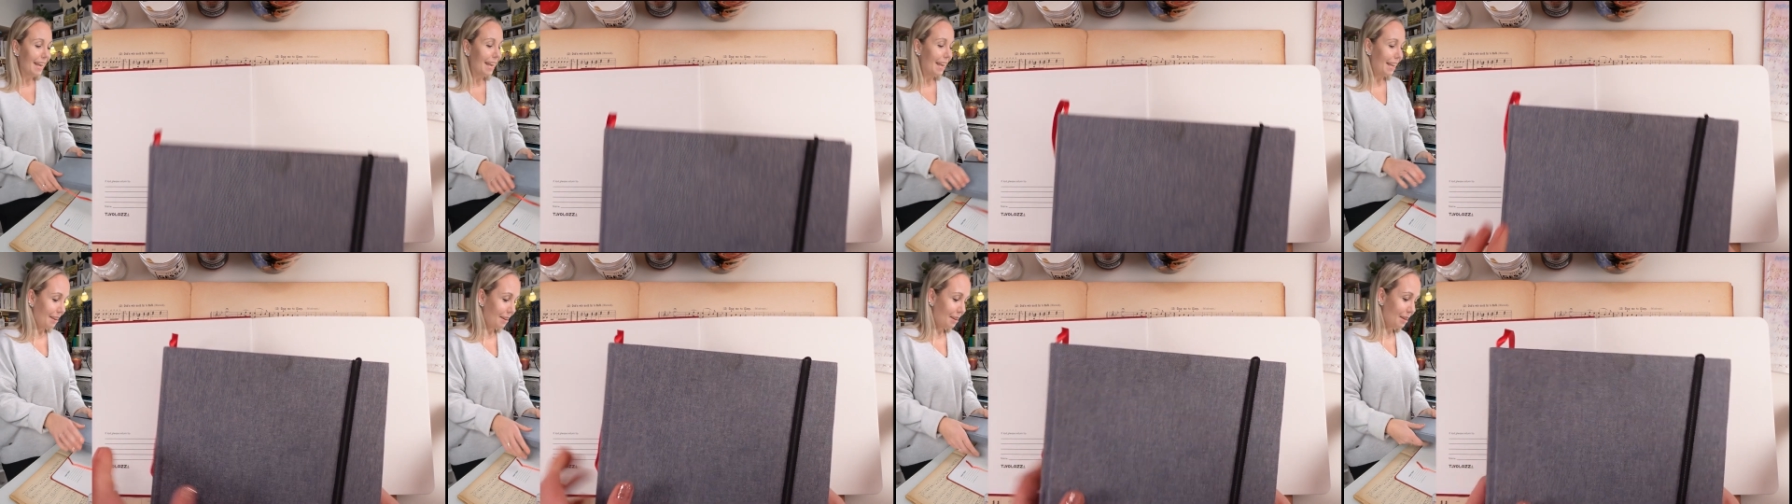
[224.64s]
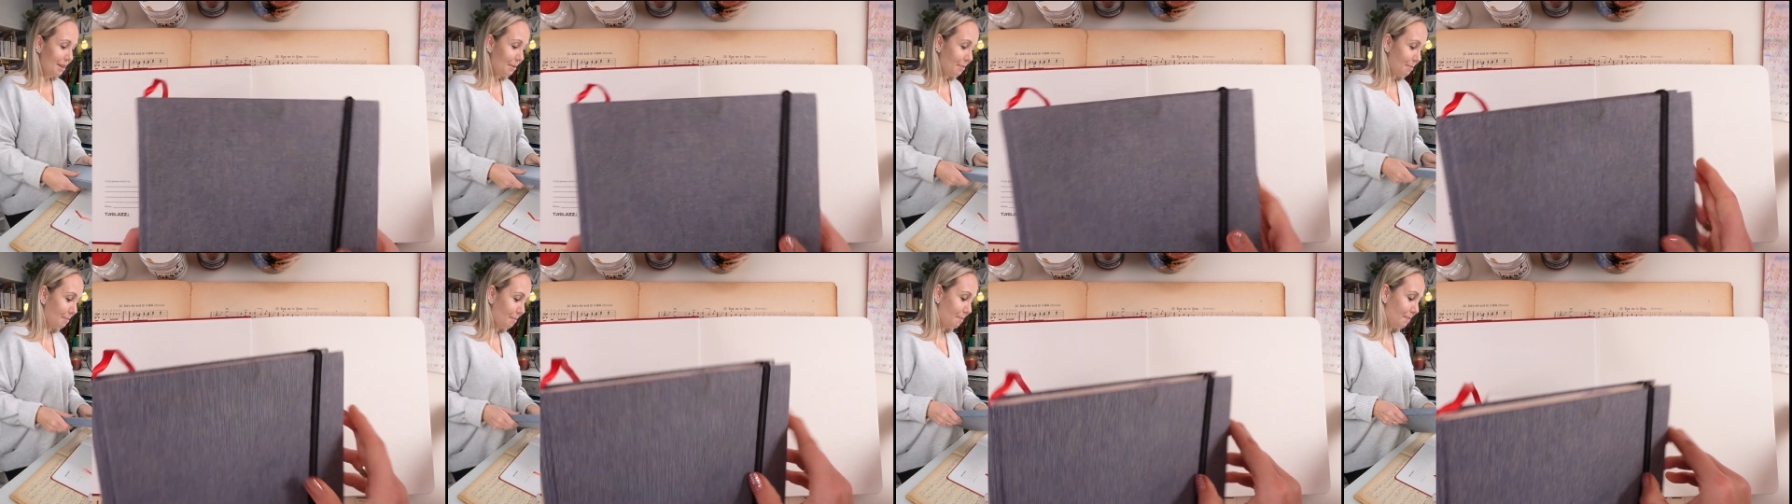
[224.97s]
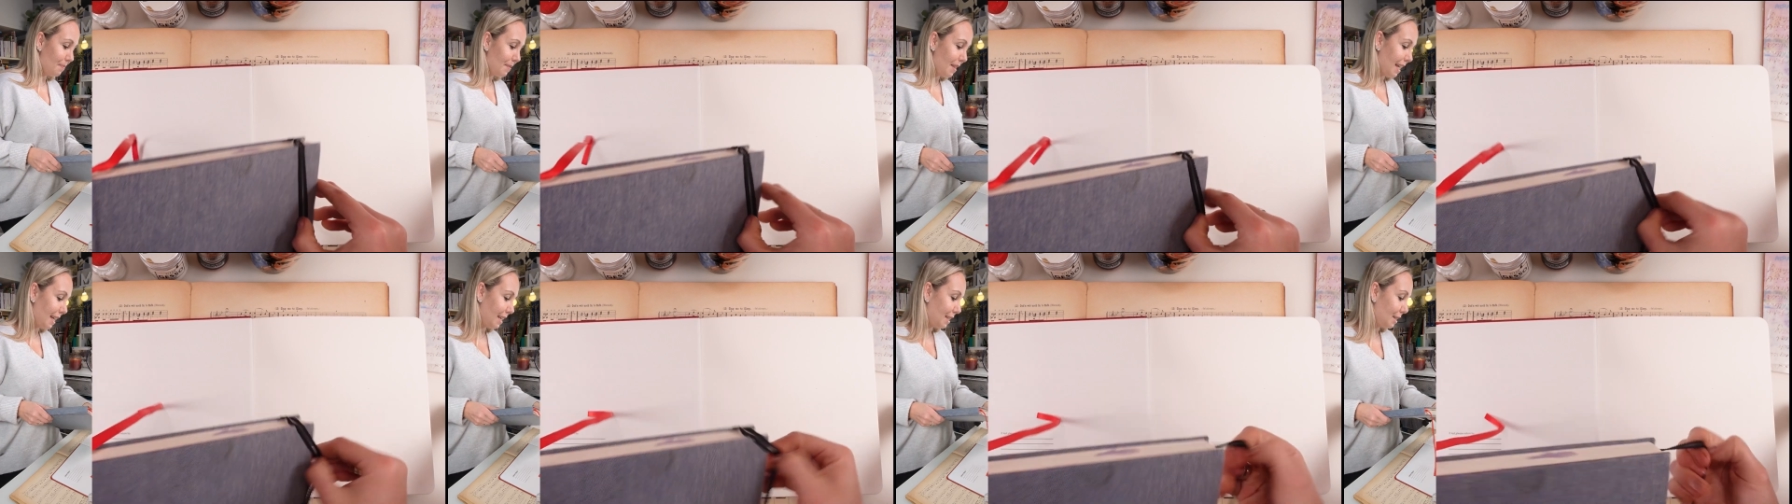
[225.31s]

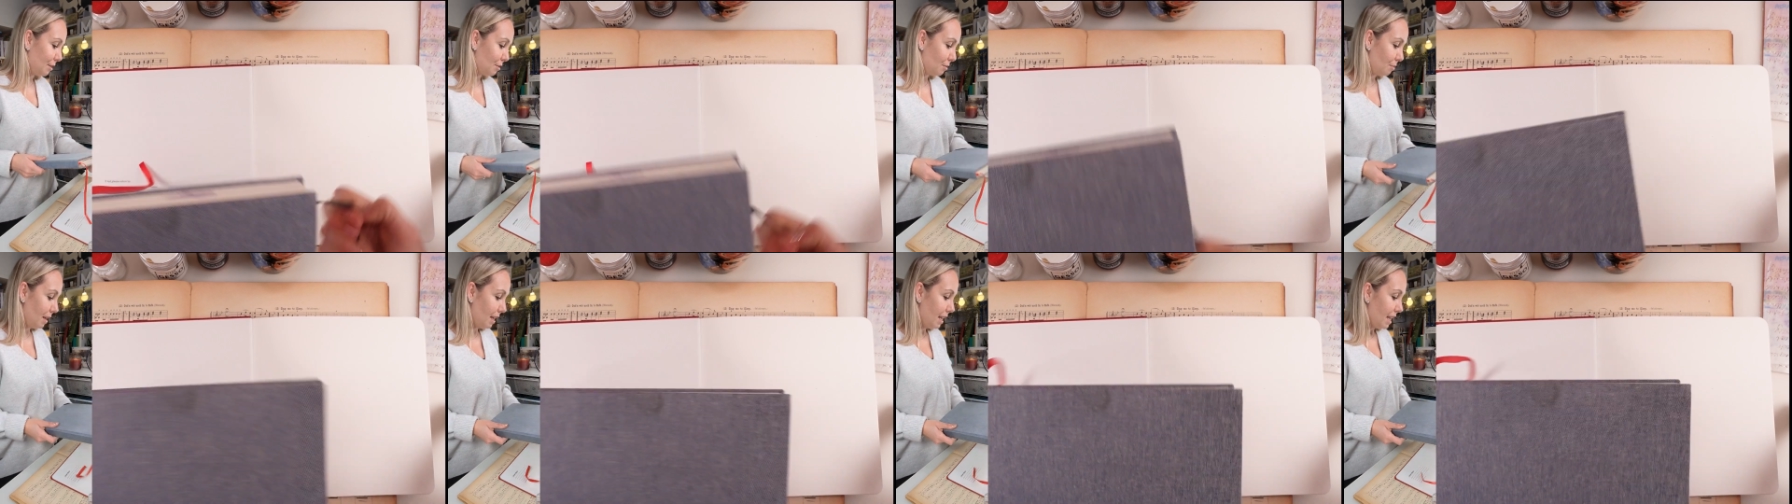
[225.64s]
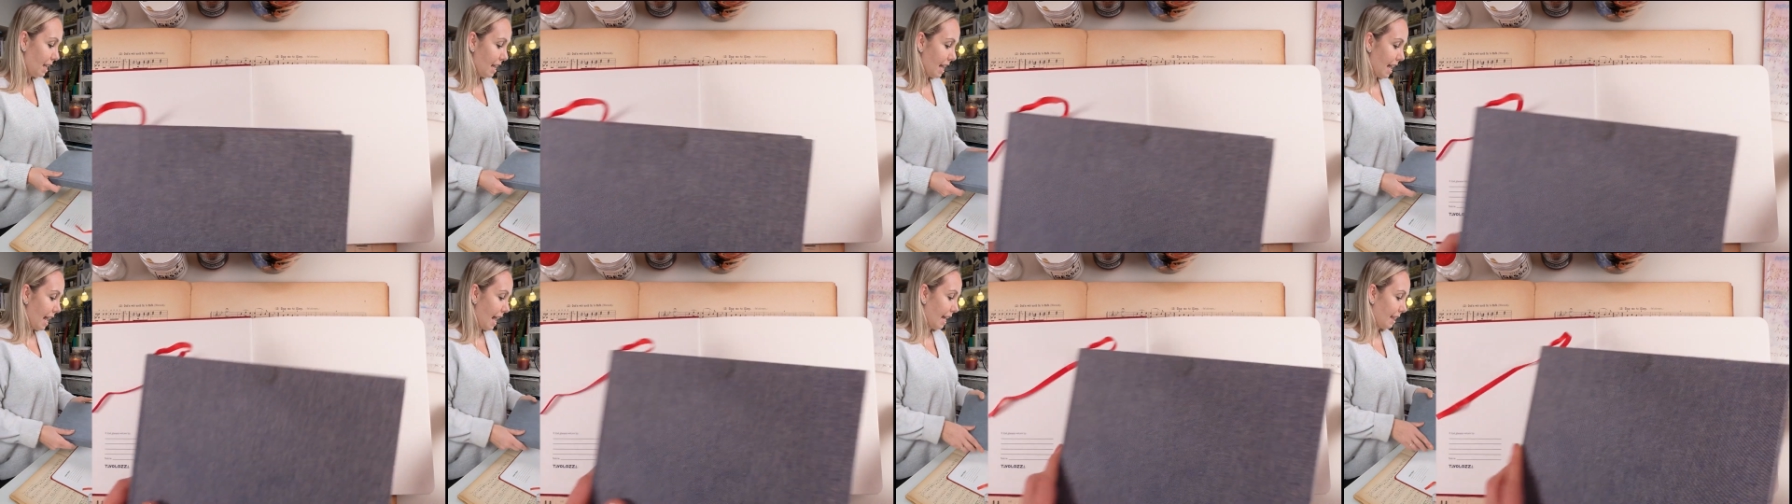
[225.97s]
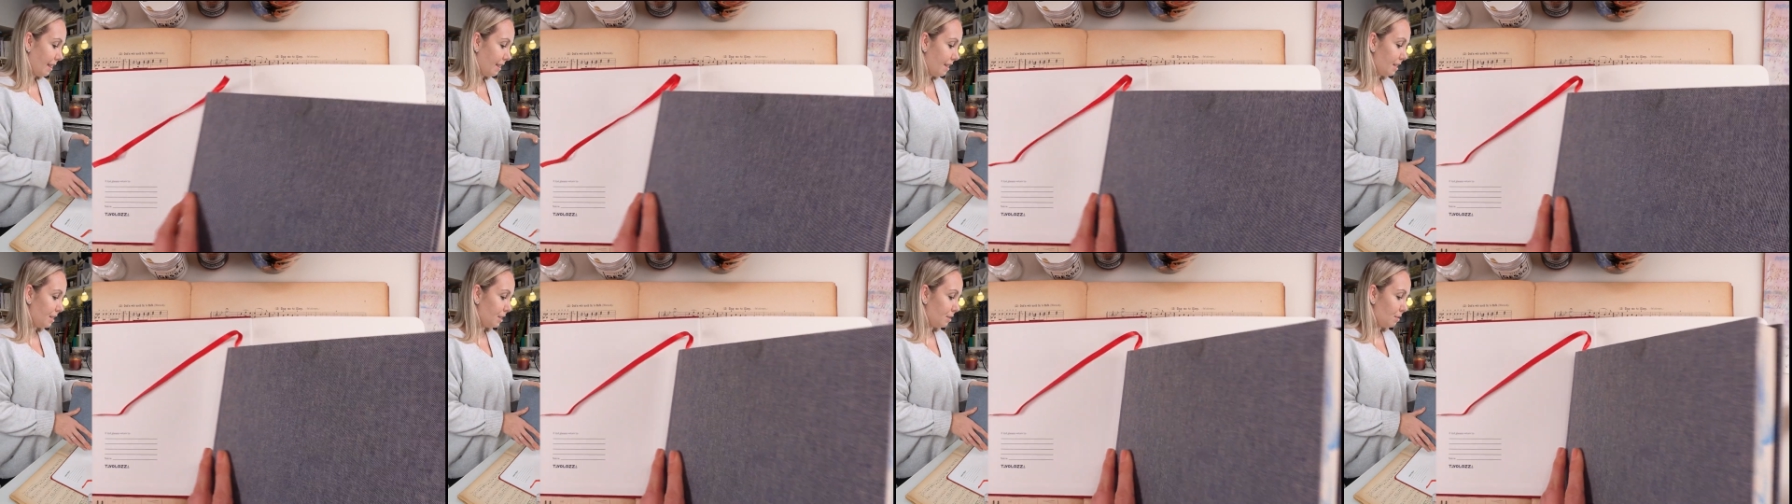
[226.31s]
next to me,
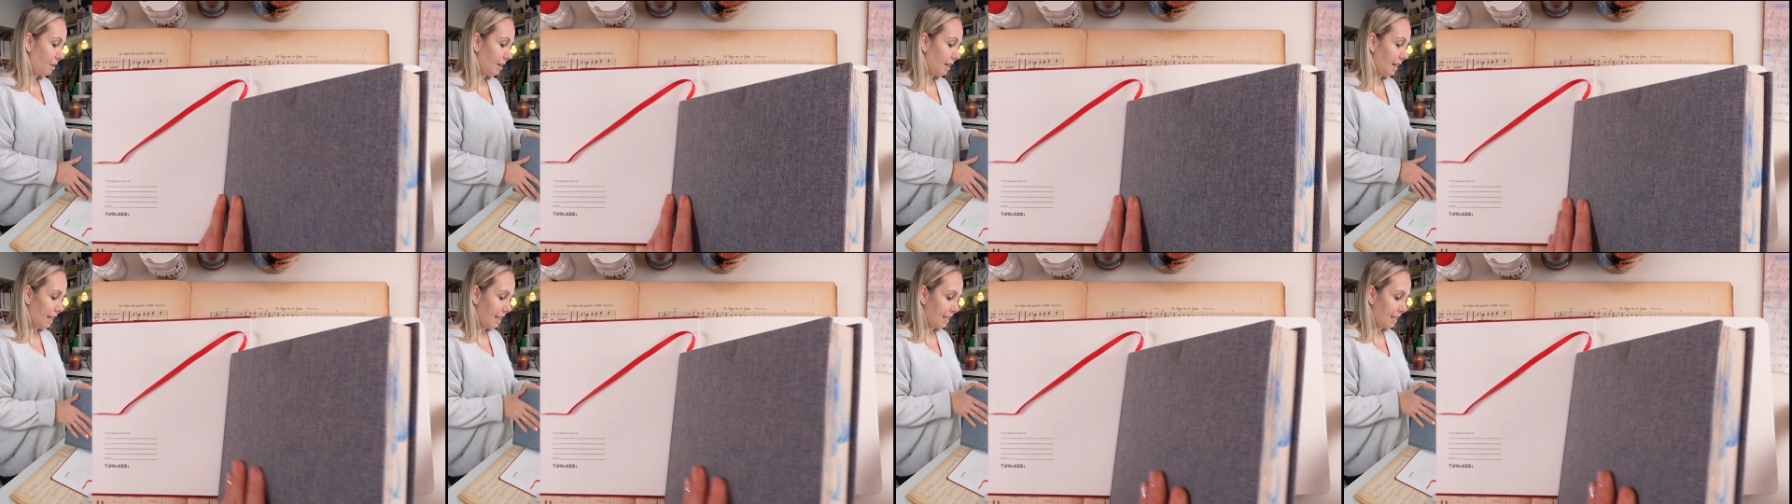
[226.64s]
and this one